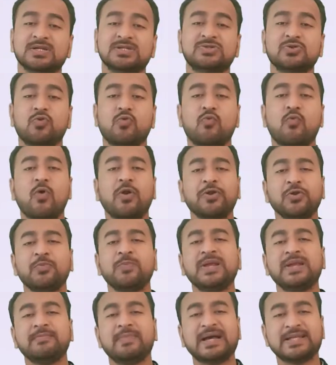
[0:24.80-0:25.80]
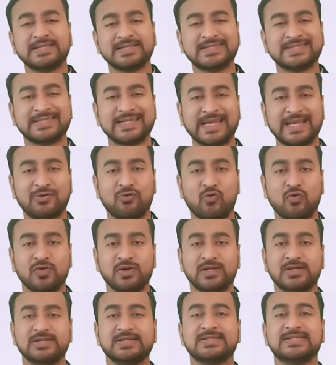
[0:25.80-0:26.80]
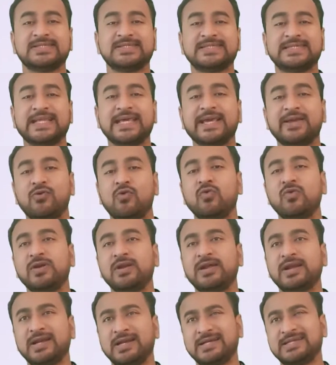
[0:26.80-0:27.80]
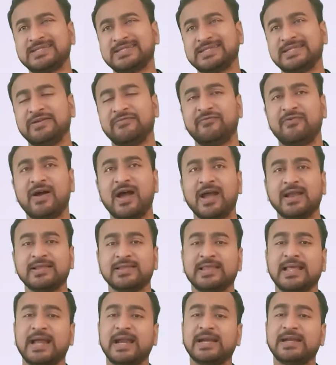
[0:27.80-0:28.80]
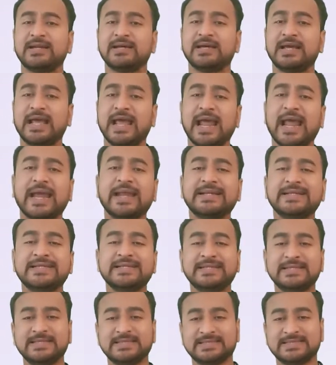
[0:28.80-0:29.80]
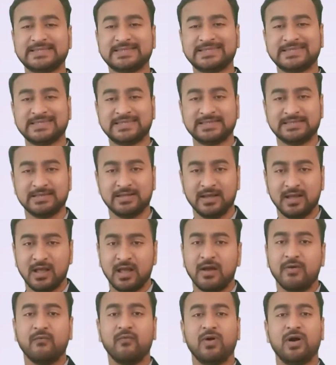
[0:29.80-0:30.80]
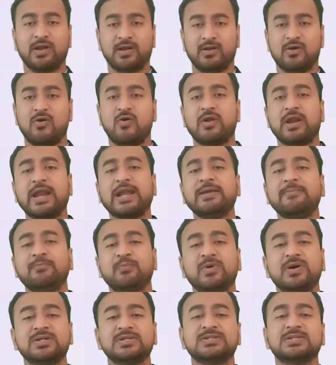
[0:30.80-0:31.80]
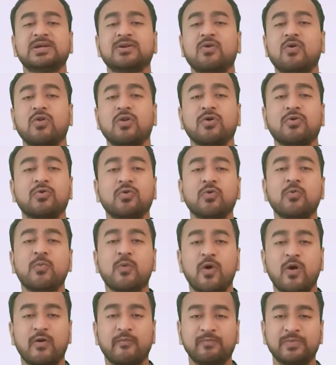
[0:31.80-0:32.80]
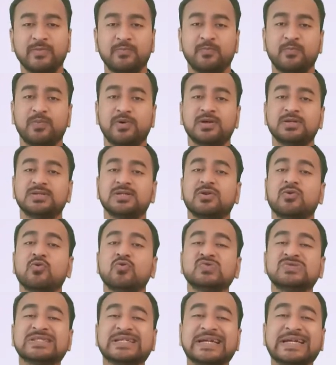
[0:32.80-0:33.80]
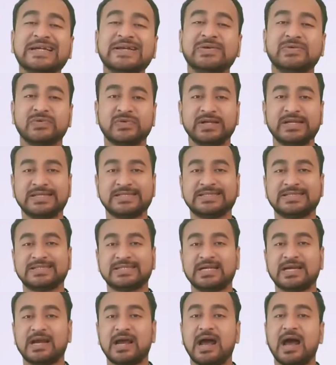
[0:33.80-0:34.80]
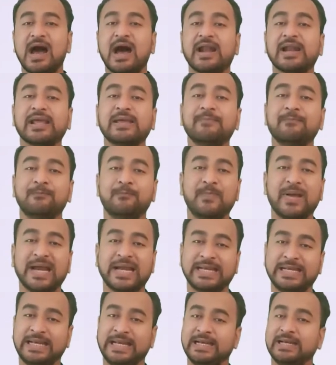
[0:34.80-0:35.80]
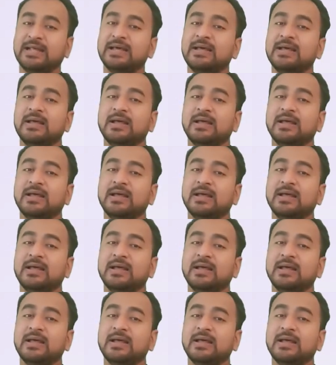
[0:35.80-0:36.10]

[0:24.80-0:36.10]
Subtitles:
So what do you mean by the stakeholder? Stakeholder, it's defined that any one or any person or a group of the person whose interests are impacted,